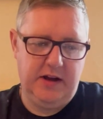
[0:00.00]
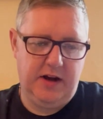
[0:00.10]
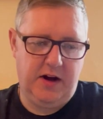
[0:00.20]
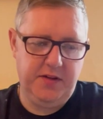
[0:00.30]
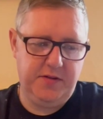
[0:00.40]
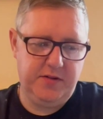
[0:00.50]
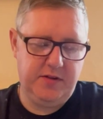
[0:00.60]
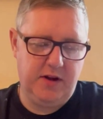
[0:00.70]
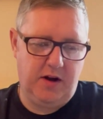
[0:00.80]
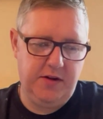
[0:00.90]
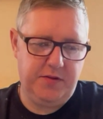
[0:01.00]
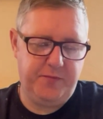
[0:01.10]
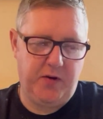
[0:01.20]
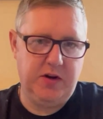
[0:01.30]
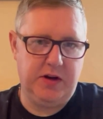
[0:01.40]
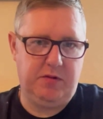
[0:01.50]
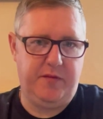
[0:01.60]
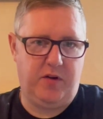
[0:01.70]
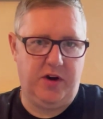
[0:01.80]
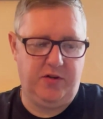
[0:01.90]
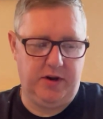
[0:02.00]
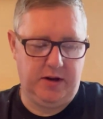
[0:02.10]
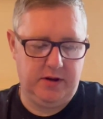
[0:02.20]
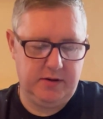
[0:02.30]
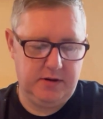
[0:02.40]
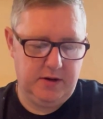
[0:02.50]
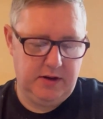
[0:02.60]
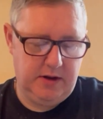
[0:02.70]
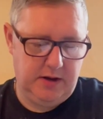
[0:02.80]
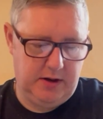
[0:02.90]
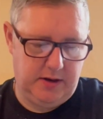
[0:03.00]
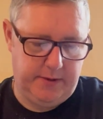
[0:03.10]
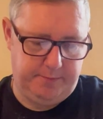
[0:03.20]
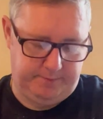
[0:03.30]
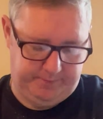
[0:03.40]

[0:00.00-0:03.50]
I find it refreshing. There